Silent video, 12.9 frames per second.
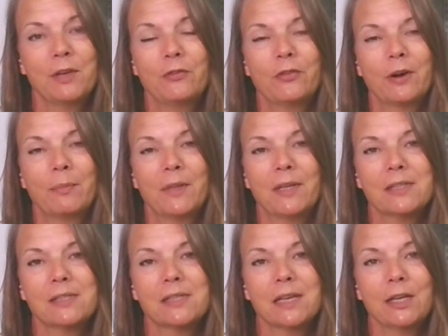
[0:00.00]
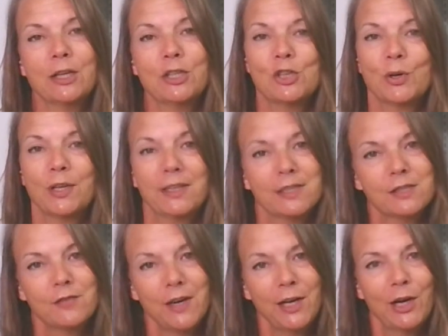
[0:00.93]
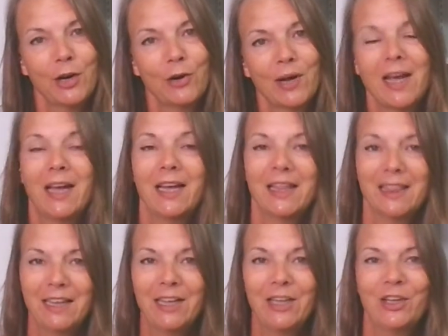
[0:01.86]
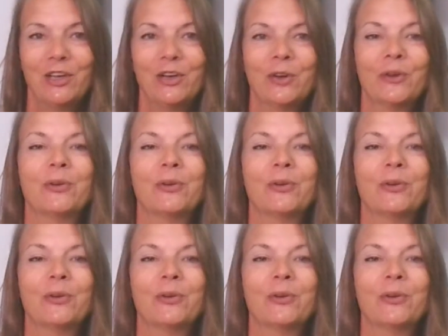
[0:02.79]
from this and enjoyed this video. Thank you.